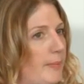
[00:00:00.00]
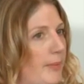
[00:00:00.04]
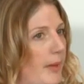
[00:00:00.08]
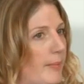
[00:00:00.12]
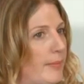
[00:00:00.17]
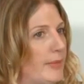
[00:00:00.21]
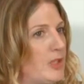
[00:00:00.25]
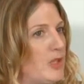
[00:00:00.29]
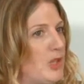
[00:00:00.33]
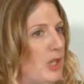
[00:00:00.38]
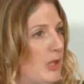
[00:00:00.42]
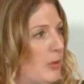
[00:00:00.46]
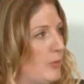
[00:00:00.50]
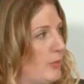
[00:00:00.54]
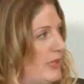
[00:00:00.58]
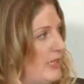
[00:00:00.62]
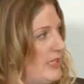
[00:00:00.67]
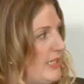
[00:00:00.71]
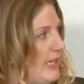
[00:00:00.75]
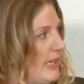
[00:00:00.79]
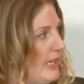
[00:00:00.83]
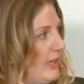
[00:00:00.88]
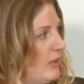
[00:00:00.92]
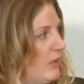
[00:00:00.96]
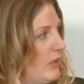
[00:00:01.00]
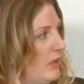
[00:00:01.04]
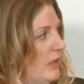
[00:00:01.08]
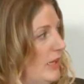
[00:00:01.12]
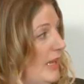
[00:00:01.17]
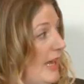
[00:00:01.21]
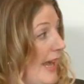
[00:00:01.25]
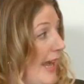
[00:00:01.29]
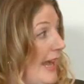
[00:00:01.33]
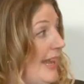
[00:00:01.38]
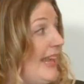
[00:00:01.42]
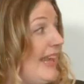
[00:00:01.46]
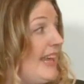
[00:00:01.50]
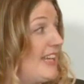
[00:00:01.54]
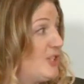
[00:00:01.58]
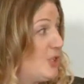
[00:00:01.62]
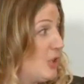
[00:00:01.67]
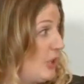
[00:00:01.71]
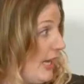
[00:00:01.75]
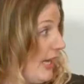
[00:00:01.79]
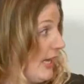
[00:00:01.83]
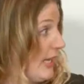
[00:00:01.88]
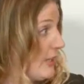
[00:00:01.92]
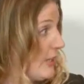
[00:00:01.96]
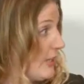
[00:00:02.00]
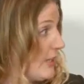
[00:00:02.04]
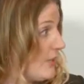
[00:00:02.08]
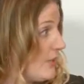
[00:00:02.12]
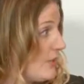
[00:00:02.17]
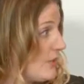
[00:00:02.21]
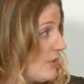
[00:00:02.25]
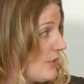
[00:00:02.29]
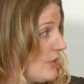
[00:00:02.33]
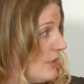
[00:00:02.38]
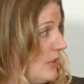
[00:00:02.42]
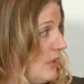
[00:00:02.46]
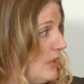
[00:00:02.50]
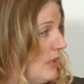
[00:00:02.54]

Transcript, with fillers: publishing and retail and educators.